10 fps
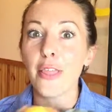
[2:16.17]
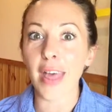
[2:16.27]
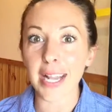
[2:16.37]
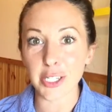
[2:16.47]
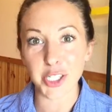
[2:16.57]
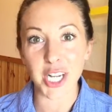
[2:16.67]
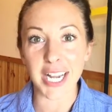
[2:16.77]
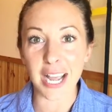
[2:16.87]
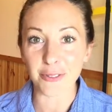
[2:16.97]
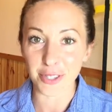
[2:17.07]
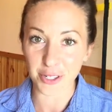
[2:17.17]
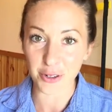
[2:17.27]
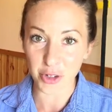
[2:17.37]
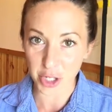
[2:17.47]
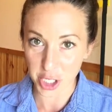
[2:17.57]
then check out the
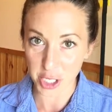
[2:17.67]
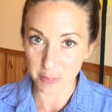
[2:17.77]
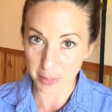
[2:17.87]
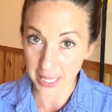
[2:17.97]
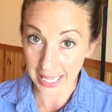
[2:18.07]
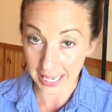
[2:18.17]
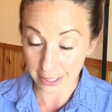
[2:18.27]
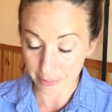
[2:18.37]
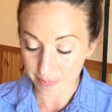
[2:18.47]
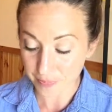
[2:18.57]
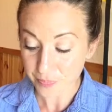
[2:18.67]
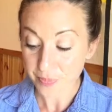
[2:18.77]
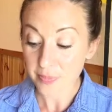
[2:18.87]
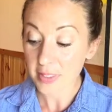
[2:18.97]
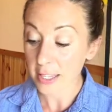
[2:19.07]
nutrition plan.
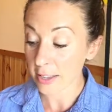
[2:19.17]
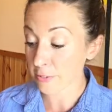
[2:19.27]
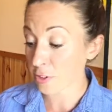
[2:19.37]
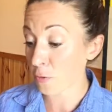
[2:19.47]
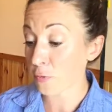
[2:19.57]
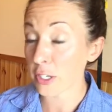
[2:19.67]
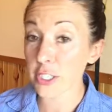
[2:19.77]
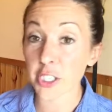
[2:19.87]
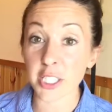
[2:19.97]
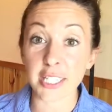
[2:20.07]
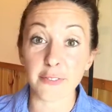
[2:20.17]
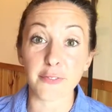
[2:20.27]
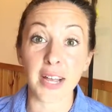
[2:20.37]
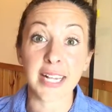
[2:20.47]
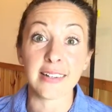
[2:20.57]
So first you're going to
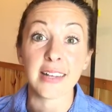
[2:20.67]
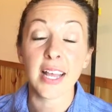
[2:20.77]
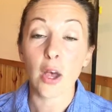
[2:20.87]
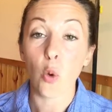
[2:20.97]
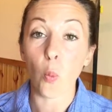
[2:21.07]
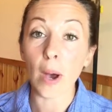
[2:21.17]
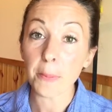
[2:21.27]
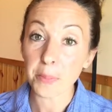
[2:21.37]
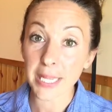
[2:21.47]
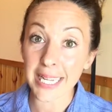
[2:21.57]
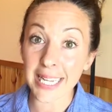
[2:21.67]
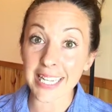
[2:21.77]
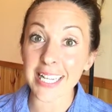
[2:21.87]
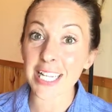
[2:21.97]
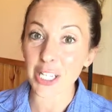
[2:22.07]
find what
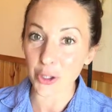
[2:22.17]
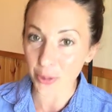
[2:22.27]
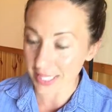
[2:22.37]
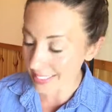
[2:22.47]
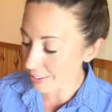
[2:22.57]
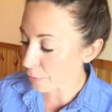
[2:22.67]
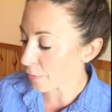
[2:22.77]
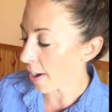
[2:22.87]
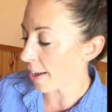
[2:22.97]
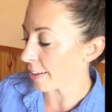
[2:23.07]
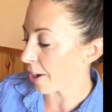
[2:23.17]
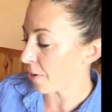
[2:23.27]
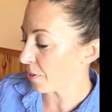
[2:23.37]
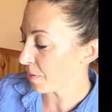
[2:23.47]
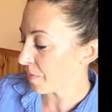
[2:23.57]
plan you need to
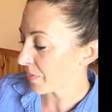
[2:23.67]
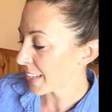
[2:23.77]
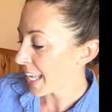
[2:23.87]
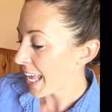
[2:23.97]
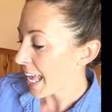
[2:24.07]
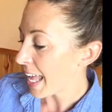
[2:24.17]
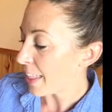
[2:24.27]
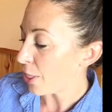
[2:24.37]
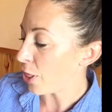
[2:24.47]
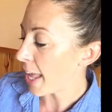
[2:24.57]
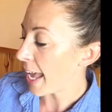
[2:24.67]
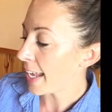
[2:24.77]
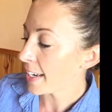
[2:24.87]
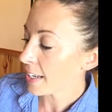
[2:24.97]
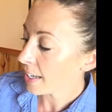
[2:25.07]
follow.
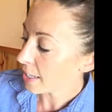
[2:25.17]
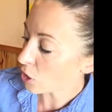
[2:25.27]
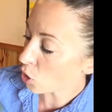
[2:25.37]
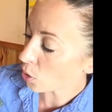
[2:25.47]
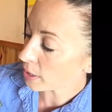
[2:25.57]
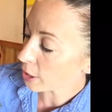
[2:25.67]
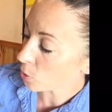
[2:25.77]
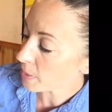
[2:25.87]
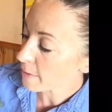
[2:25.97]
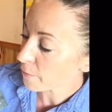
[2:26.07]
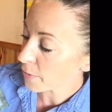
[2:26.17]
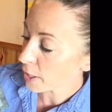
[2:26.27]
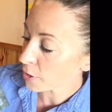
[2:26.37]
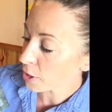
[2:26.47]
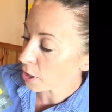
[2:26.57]
Then you go a little bit
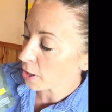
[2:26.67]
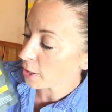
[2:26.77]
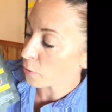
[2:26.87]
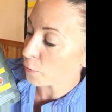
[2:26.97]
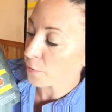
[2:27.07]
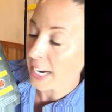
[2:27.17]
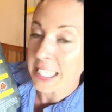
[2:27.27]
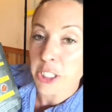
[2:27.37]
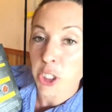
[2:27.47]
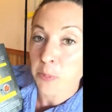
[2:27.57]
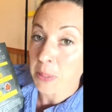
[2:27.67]
further, you find your